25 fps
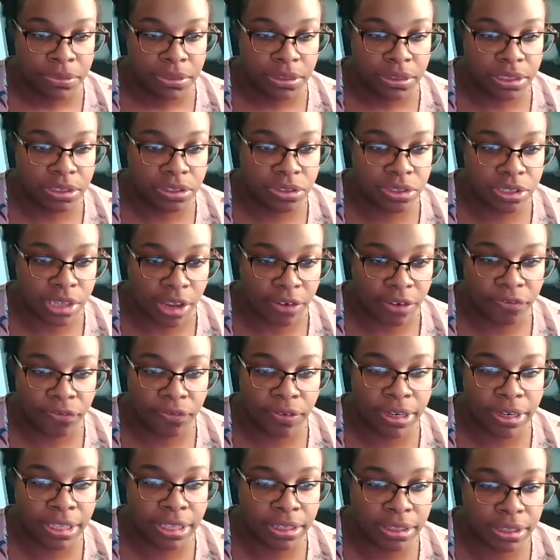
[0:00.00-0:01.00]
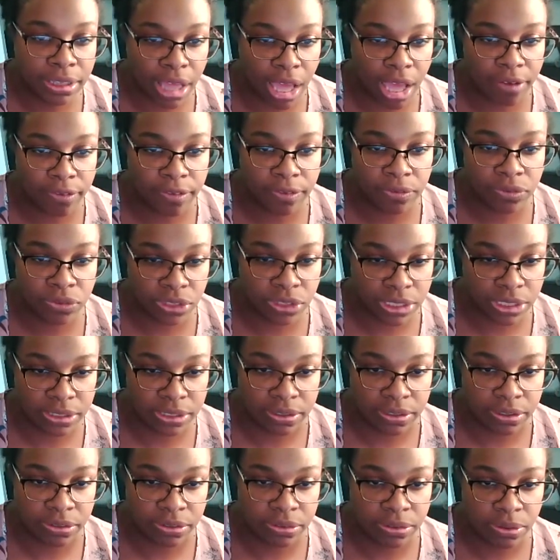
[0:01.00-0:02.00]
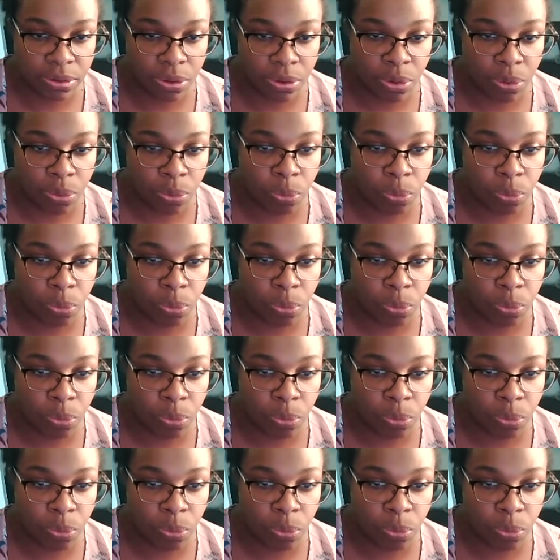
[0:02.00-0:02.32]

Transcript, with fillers: The suffering love of Jesus